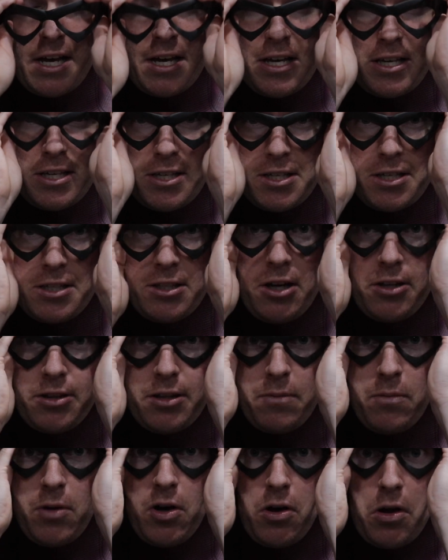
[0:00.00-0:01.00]

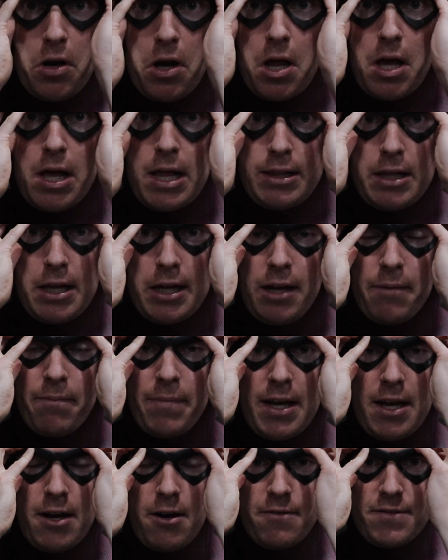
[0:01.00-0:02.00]
slot them on like a
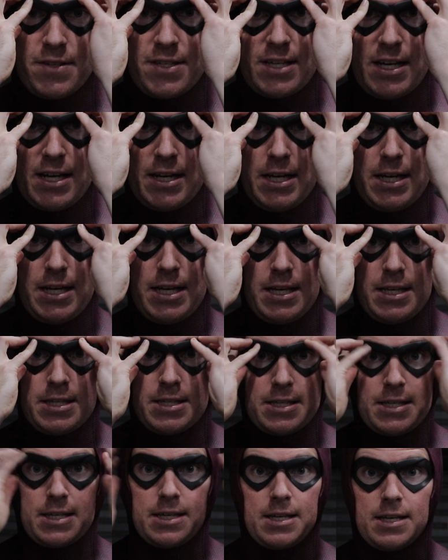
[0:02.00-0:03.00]
pair of
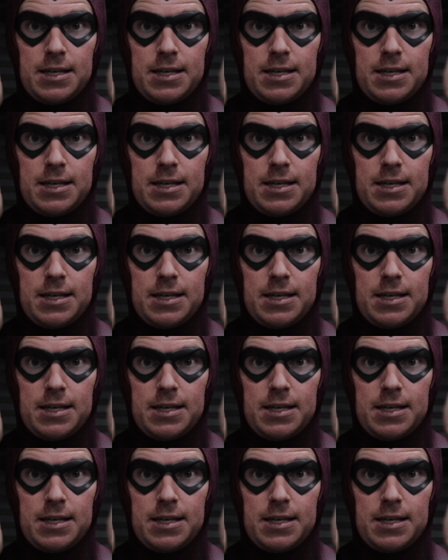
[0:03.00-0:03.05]
sunnies,